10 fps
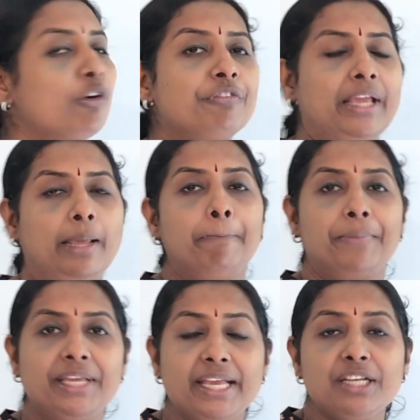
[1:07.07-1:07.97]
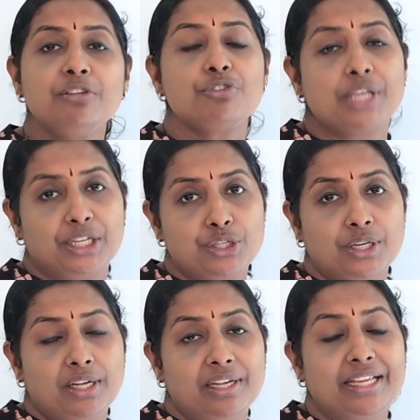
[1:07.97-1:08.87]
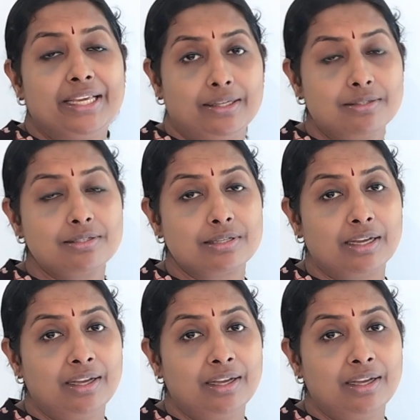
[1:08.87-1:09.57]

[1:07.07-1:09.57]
of a PN junction is